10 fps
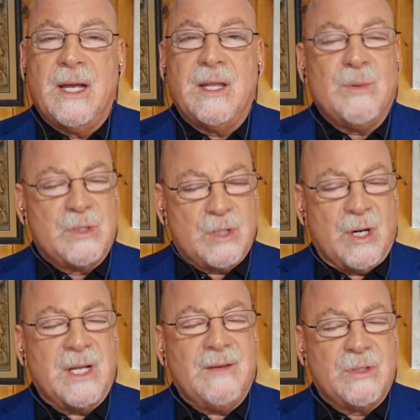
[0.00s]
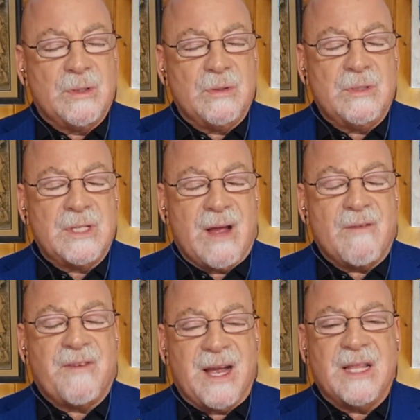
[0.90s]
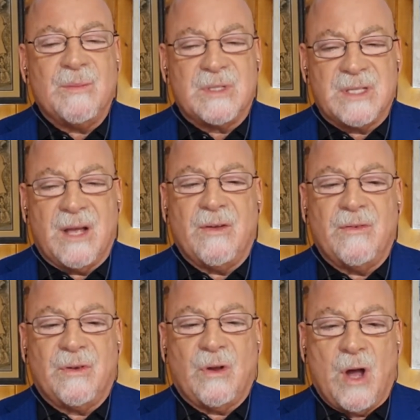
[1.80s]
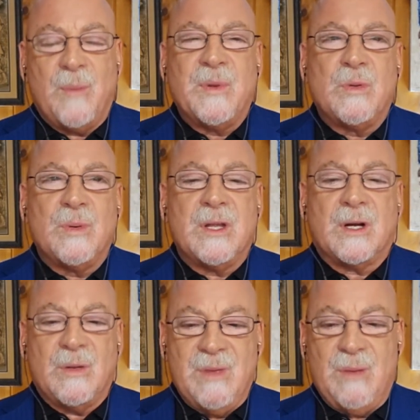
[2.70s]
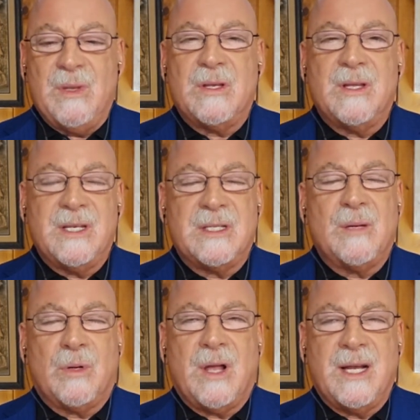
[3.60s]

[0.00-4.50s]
And the majority of Jews now find themselves caught between their commitment to these liberal